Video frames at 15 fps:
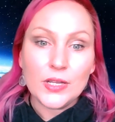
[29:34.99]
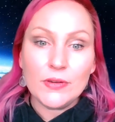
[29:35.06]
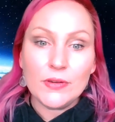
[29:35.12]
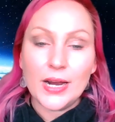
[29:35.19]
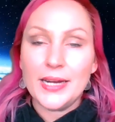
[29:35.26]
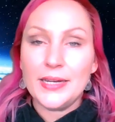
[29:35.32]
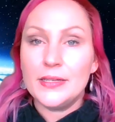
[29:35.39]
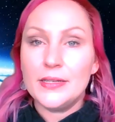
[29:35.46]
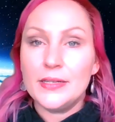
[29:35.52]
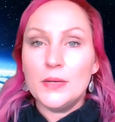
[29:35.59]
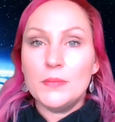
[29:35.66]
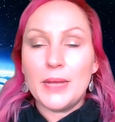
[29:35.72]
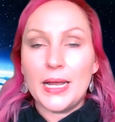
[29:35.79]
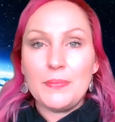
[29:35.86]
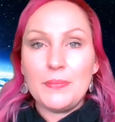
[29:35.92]
right?
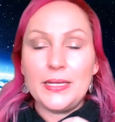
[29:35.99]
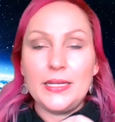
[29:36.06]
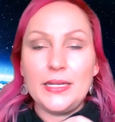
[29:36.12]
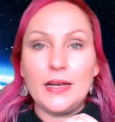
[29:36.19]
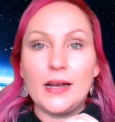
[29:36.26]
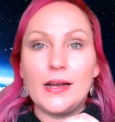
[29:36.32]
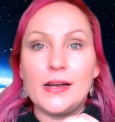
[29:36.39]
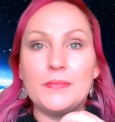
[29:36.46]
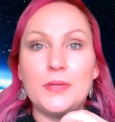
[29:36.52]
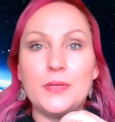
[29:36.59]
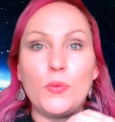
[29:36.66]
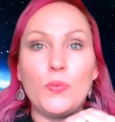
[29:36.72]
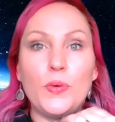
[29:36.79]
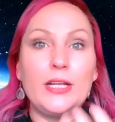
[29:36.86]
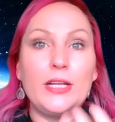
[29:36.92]
Maybe
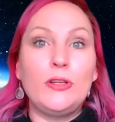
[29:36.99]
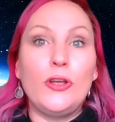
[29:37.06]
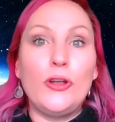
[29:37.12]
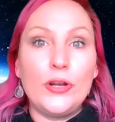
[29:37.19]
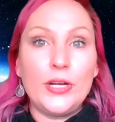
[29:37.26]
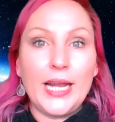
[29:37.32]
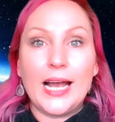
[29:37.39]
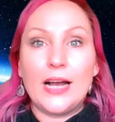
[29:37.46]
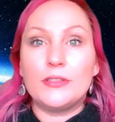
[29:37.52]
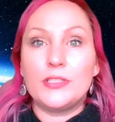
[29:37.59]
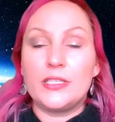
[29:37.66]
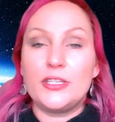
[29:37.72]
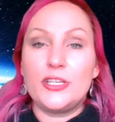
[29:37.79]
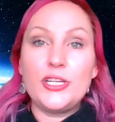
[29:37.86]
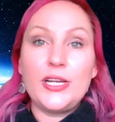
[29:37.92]
we learn how
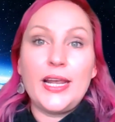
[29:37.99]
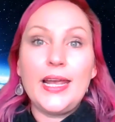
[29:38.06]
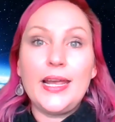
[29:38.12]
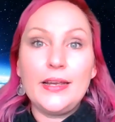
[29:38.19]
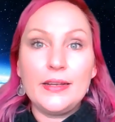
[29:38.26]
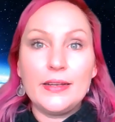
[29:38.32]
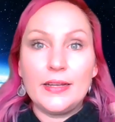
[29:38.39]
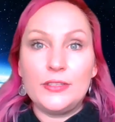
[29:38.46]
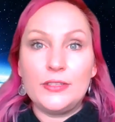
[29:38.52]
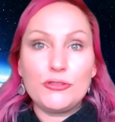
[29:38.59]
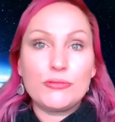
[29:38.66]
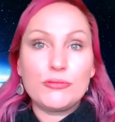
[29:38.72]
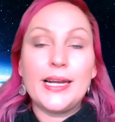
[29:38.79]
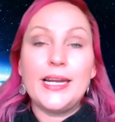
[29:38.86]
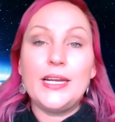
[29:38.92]
to share and
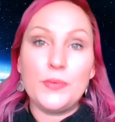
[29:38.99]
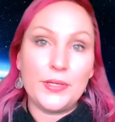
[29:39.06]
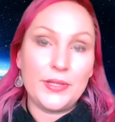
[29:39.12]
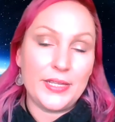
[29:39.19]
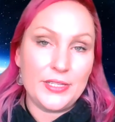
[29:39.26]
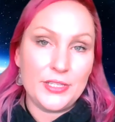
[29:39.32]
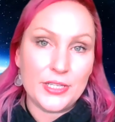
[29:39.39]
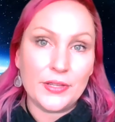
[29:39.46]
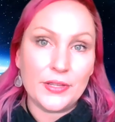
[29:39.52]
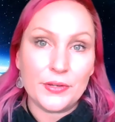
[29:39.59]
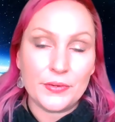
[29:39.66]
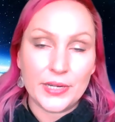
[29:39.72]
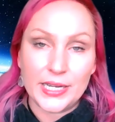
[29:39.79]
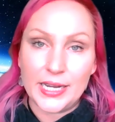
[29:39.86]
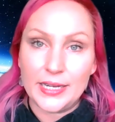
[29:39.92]
trade with each
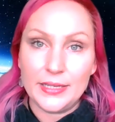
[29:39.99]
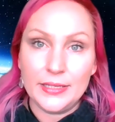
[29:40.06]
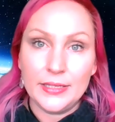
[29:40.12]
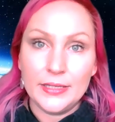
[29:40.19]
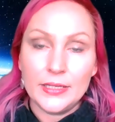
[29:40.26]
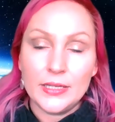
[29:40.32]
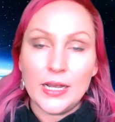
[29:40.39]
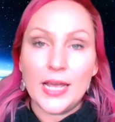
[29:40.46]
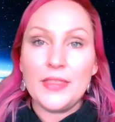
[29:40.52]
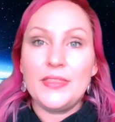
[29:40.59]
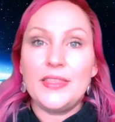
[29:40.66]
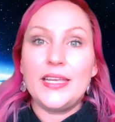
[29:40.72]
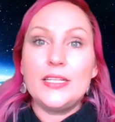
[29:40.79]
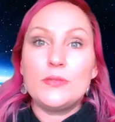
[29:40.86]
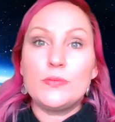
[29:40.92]
other again. And
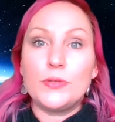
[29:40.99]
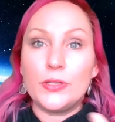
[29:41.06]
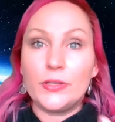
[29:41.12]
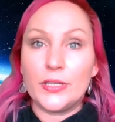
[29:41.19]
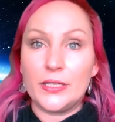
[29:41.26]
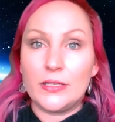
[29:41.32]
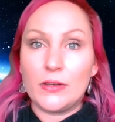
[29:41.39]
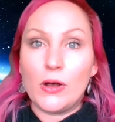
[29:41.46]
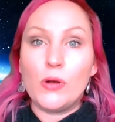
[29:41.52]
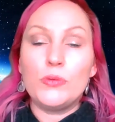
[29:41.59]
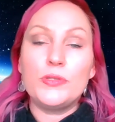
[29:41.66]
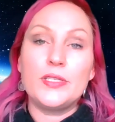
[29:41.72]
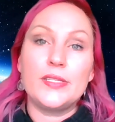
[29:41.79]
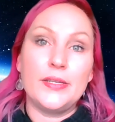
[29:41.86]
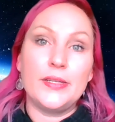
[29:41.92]
these were the
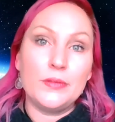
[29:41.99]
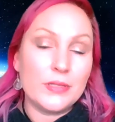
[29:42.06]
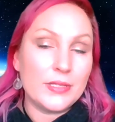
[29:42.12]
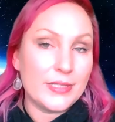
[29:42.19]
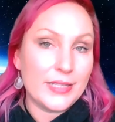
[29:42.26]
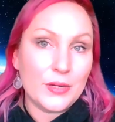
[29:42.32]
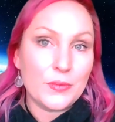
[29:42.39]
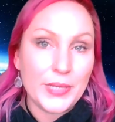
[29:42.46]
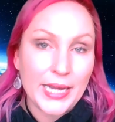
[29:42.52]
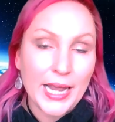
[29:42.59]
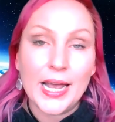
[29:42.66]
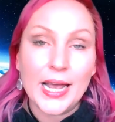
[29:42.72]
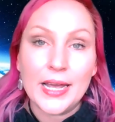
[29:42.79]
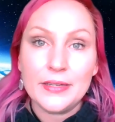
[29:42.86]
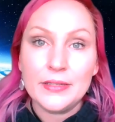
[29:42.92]
old skills that we
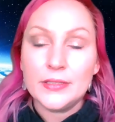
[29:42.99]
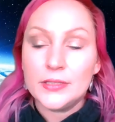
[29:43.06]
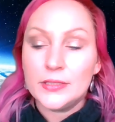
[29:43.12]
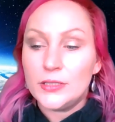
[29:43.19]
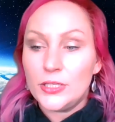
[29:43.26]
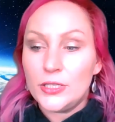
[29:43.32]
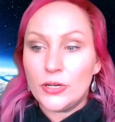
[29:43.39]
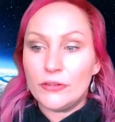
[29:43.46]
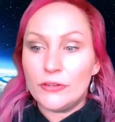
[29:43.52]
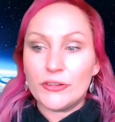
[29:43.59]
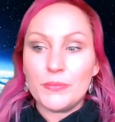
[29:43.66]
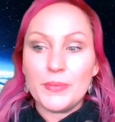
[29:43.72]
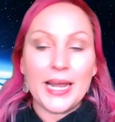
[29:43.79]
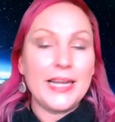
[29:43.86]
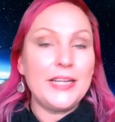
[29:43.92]
had, you know,
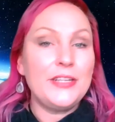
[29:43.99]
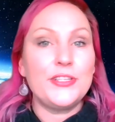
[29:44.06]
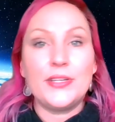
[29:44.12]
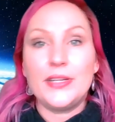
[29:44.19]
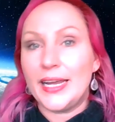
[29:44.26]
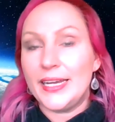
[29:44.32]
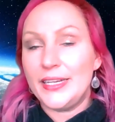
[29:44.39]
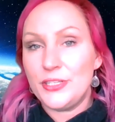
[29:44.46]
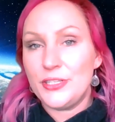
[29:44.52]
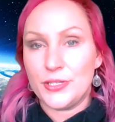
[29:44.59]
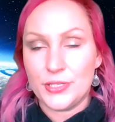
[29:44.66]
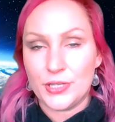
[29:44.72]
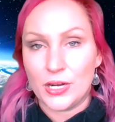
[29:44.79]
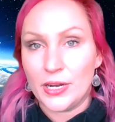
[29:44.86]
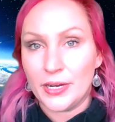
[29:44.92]
from
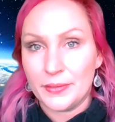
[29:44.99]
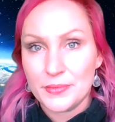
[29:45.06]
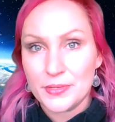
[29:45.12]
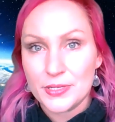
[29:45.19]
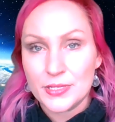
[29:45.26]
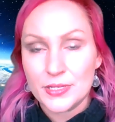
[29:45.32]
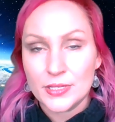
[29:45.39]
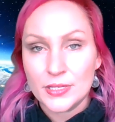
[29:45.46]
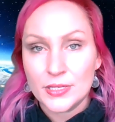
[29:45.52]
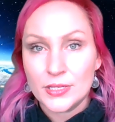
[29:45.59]
ancient times.